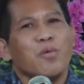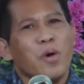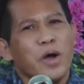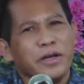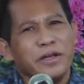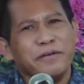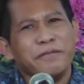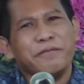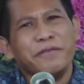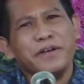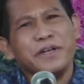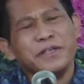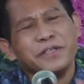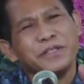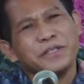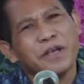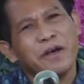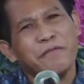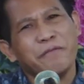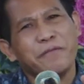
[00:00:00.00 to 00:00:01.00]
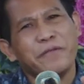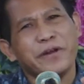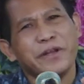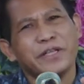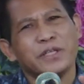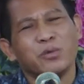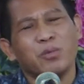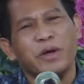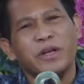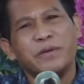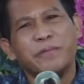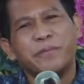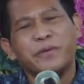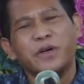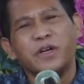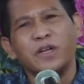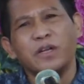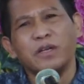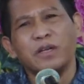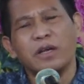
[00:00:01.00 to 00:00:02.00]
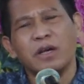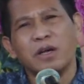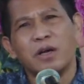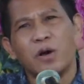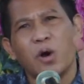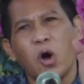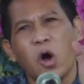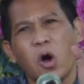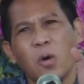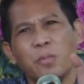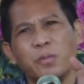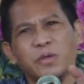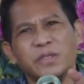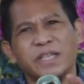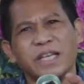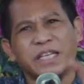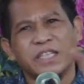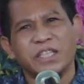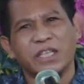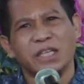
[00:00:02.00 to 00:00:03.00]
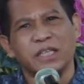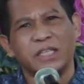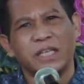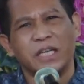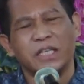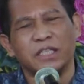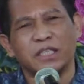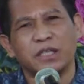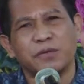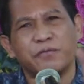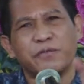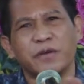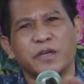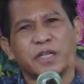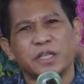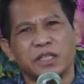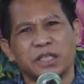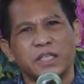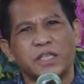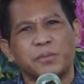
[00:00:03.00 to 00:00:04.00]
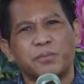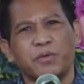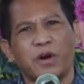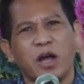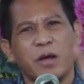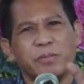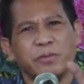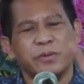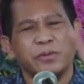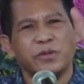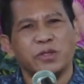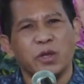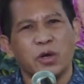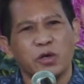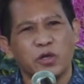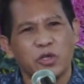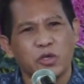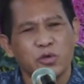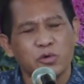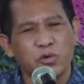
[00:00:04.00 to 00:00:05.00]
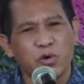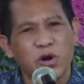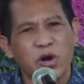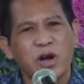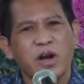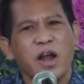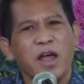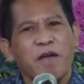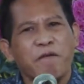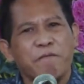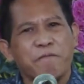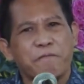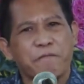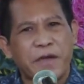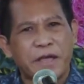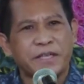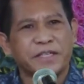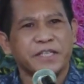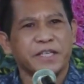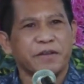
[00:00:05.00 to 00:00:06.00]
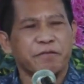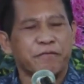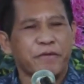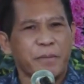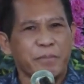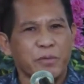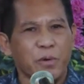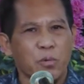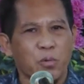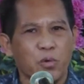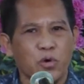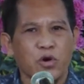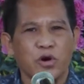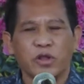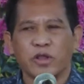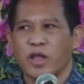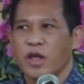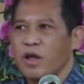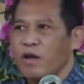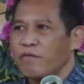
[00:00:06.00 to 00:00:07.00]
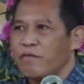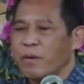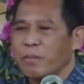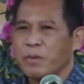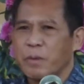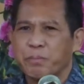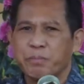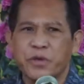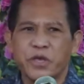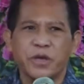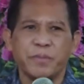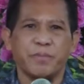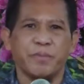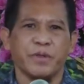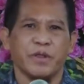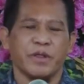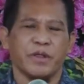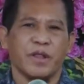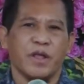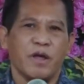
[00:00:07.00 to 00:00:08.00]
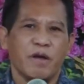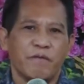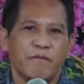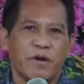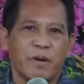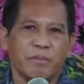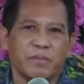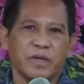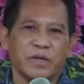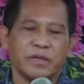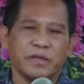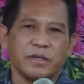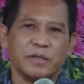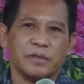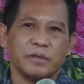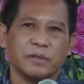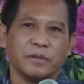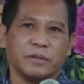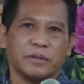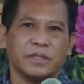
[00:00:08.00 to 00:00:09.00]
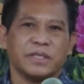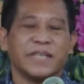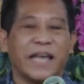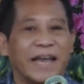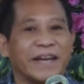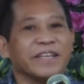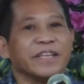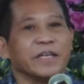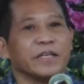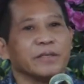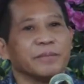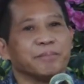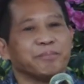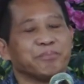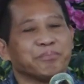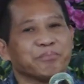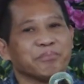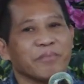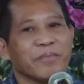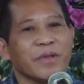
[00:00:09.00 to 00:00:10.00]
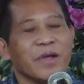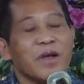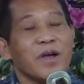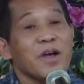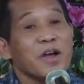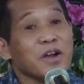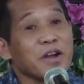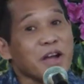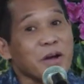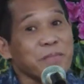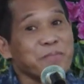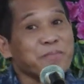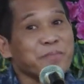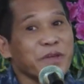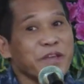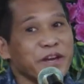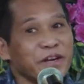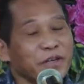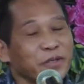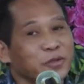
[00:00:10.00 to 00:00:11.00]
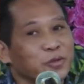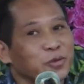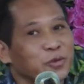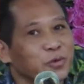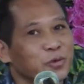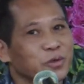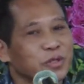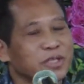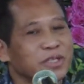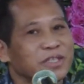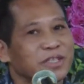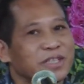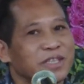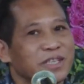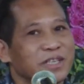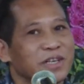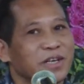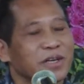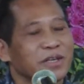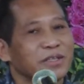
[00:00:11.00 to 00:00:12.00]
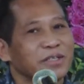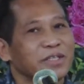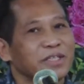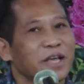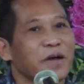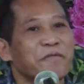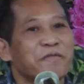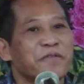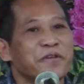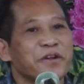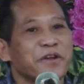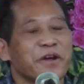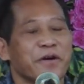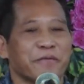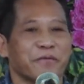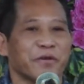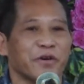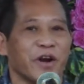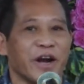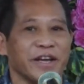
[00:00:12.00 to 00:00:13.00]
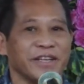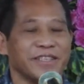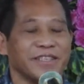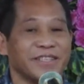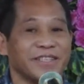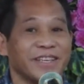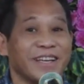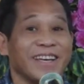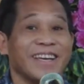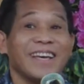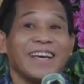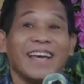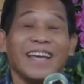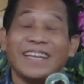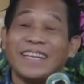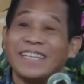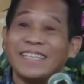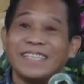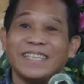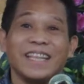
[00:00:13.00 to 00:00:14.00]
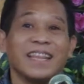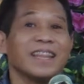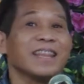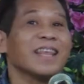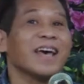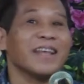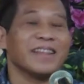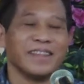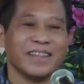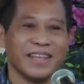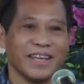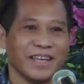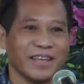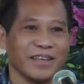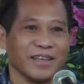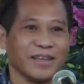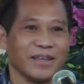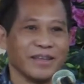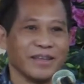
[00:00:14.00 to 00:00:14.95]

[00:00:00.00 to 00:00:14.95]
Whatever the sufferings, whatever the oppositions and difficulties, problems that you are facing from the world, from the people, from the Satan, compared to the suffering of Christ, it is nothing.